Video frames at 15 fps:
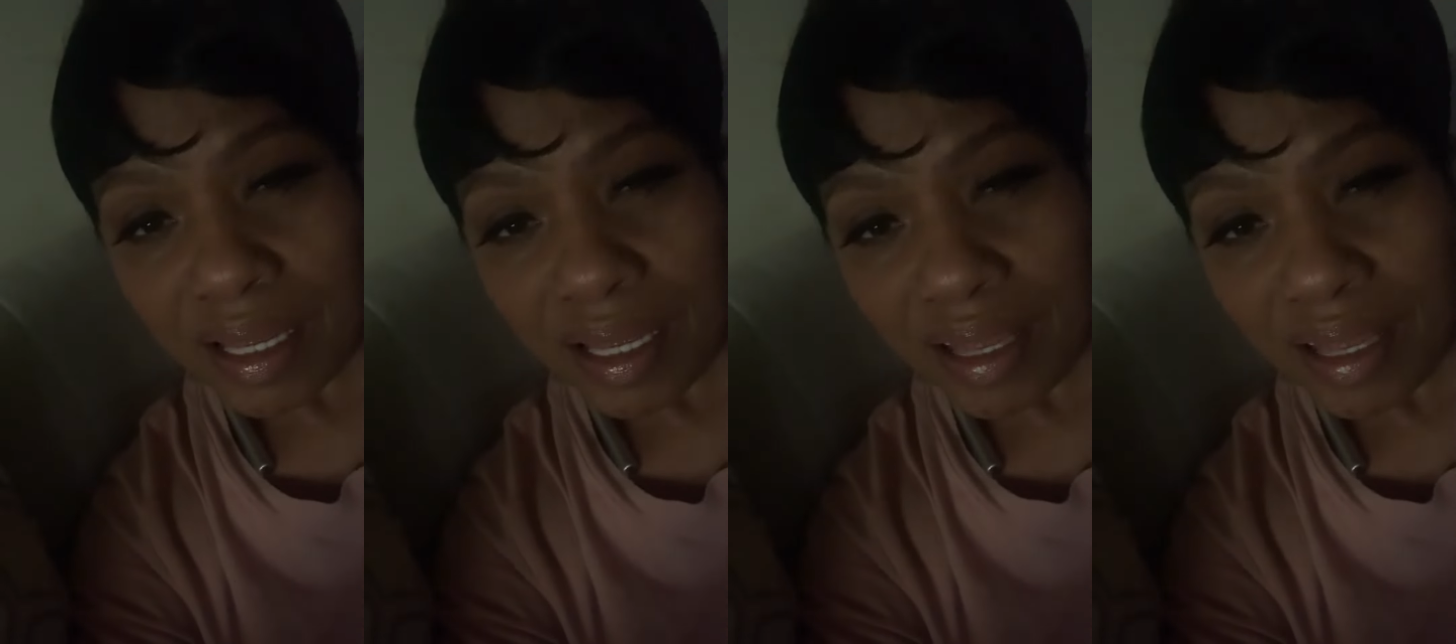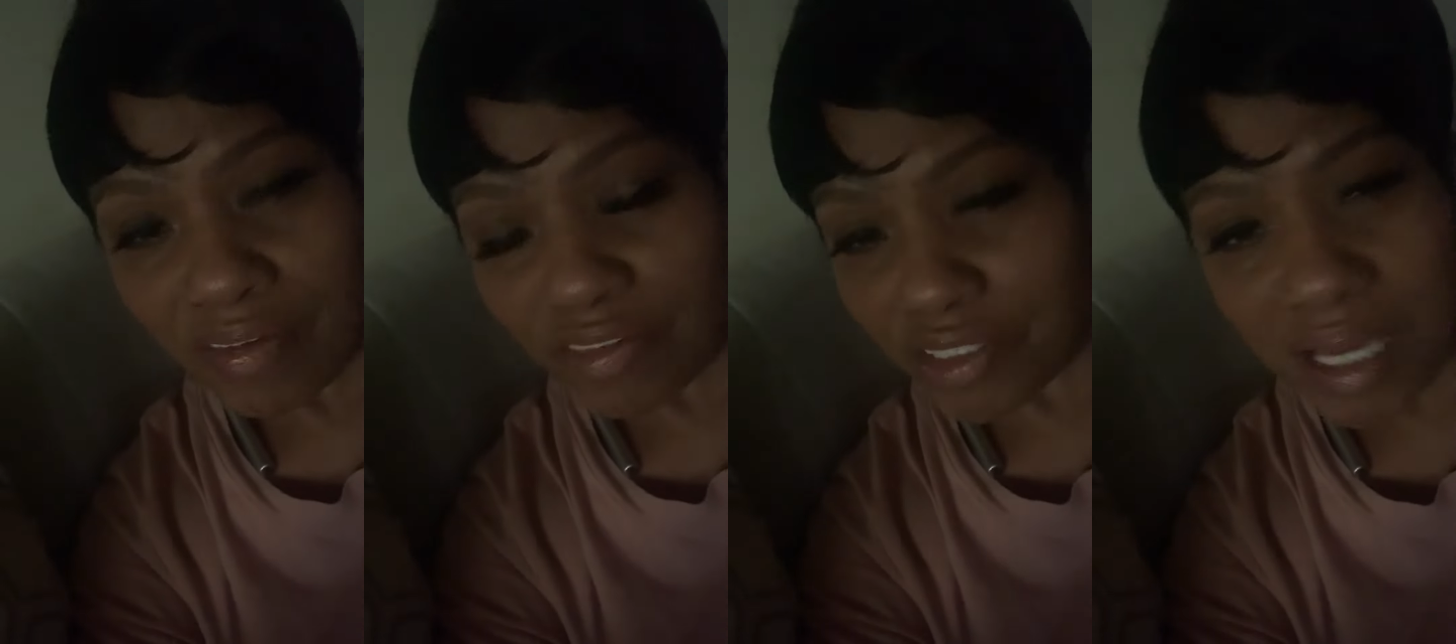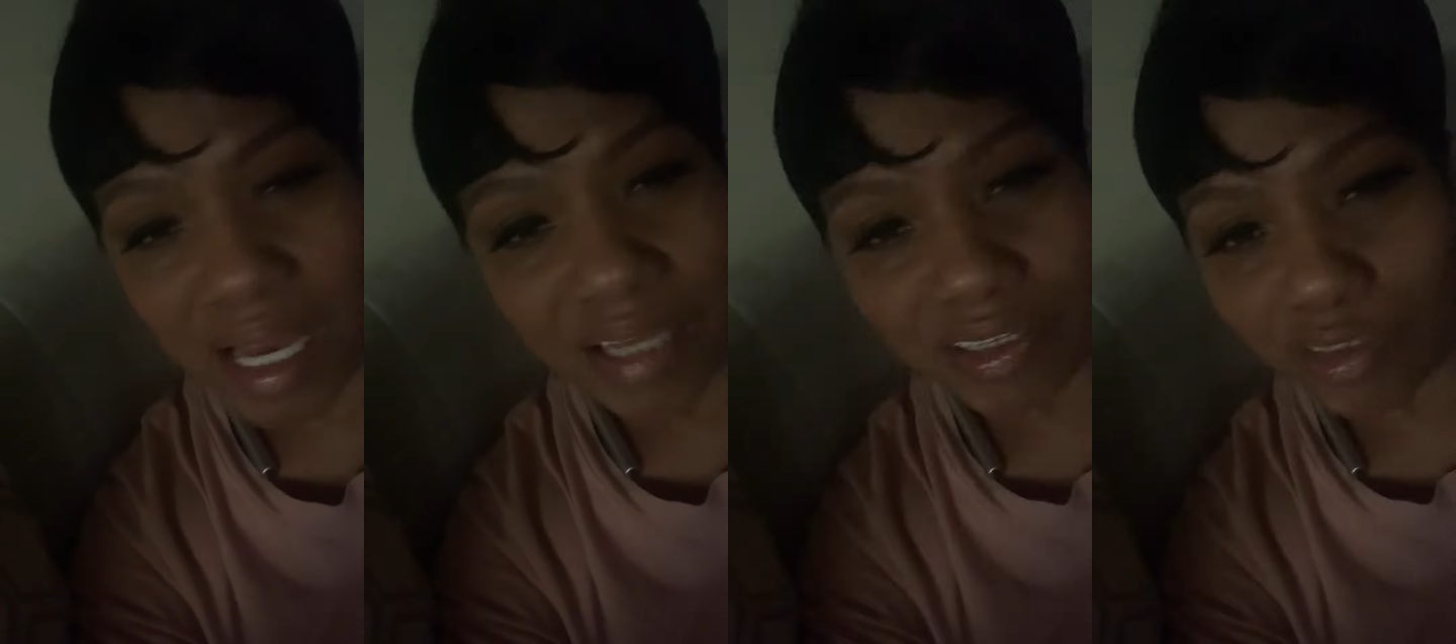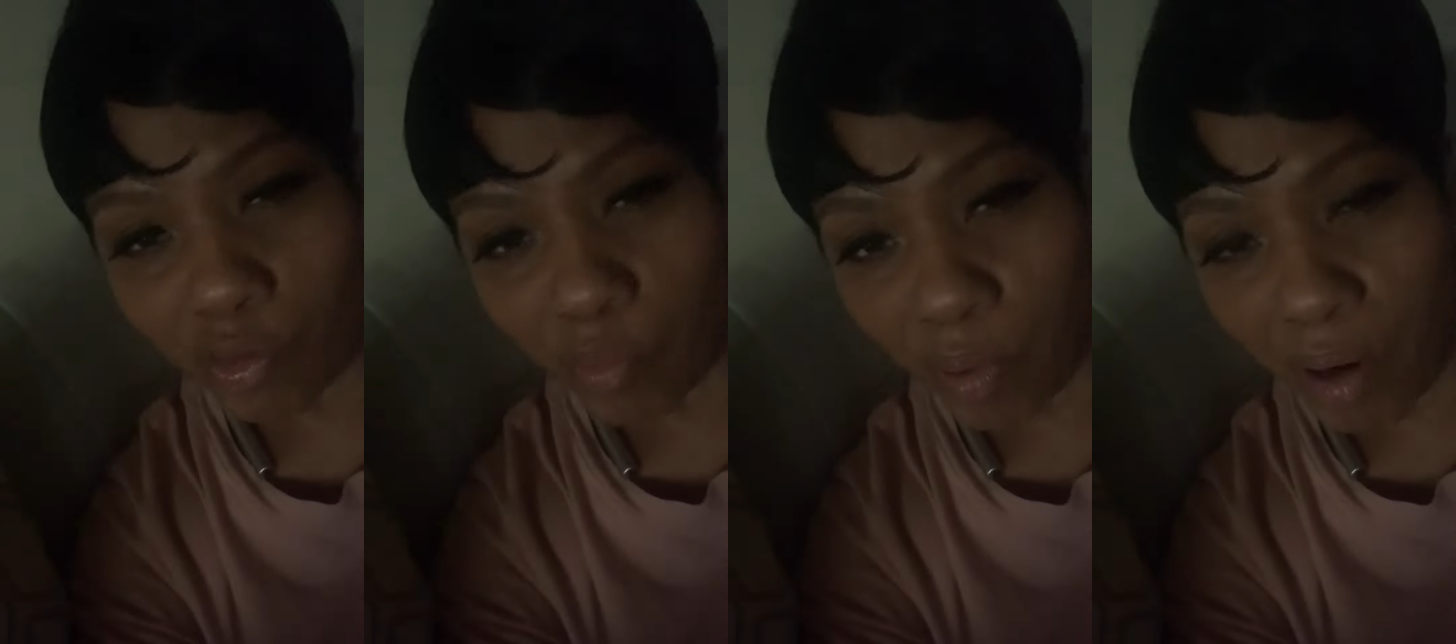If she has
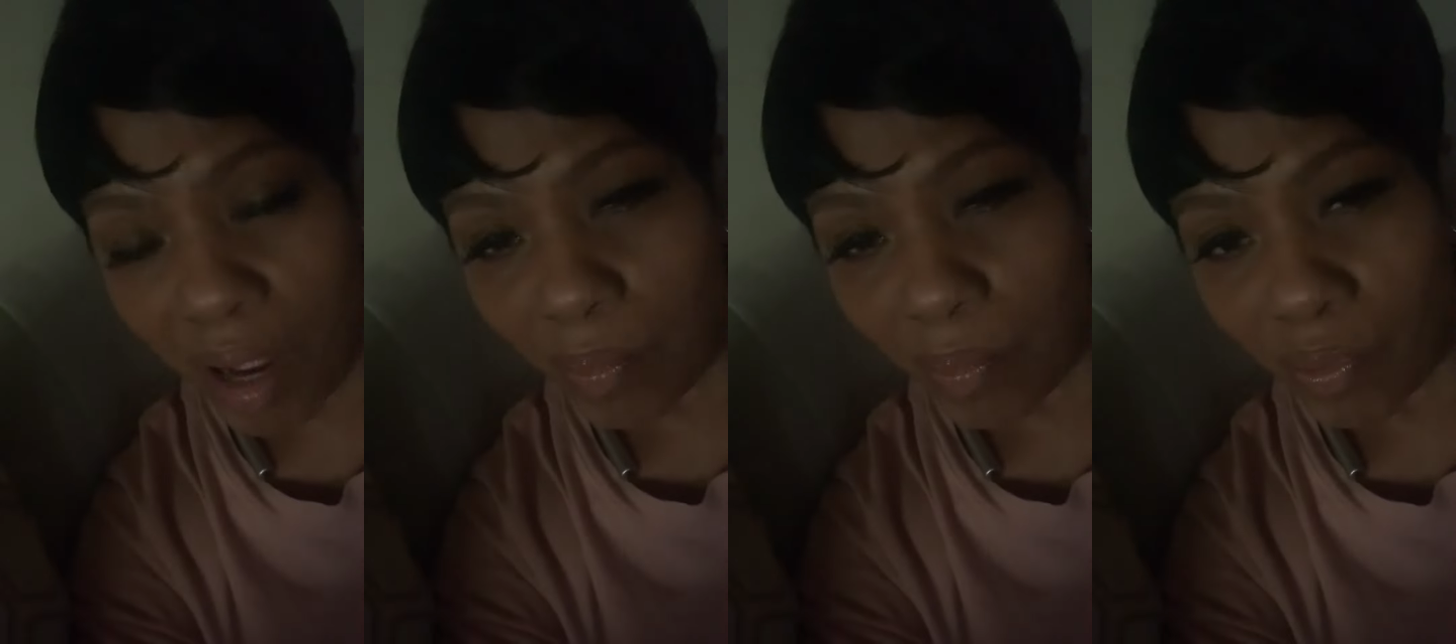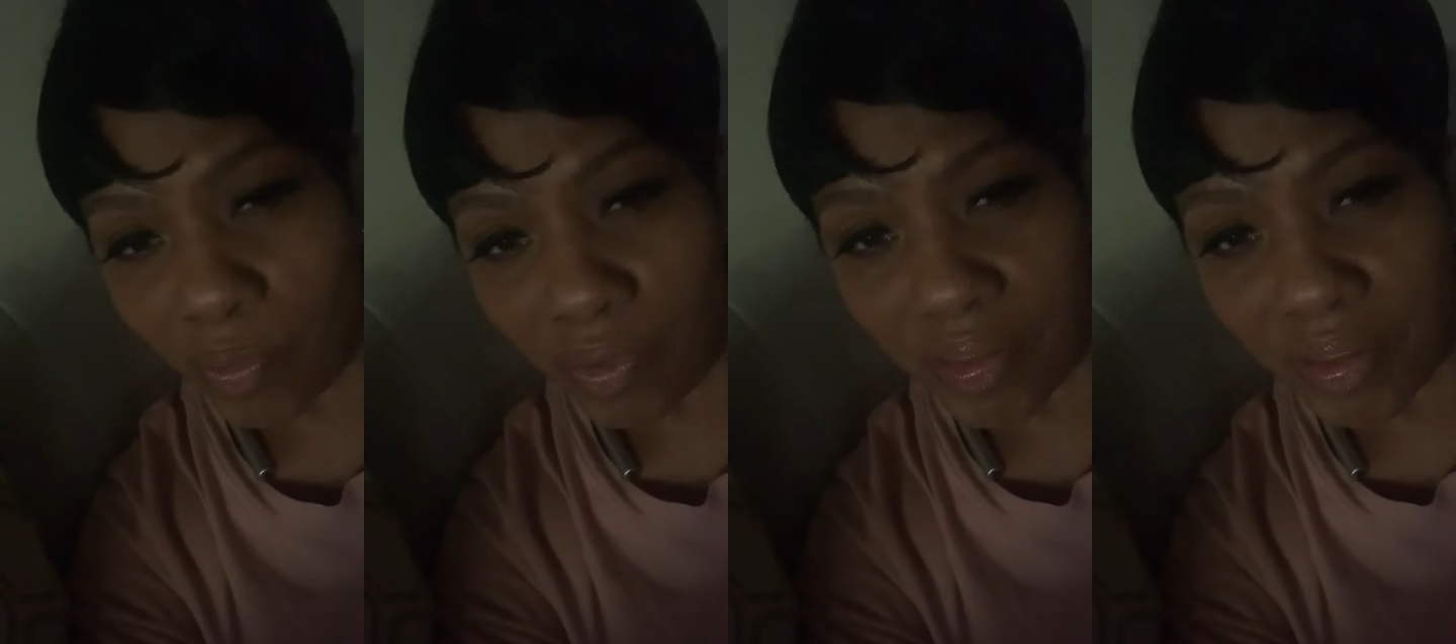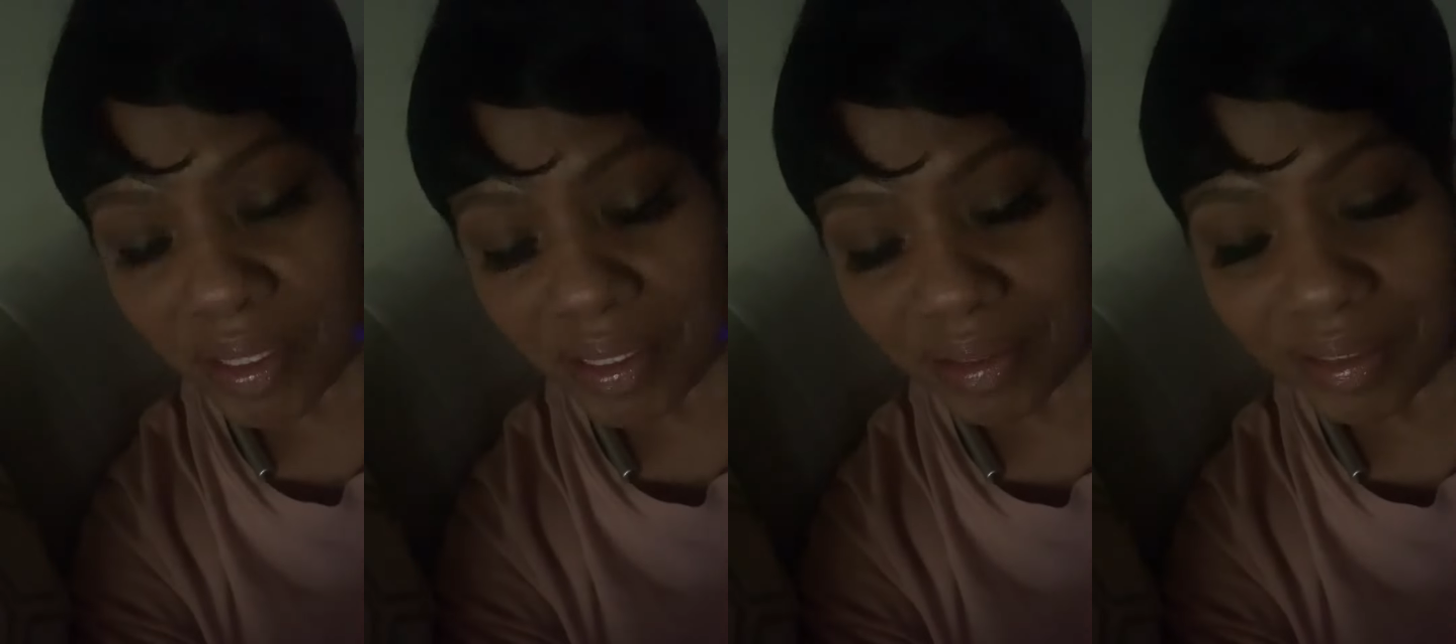no problem with it,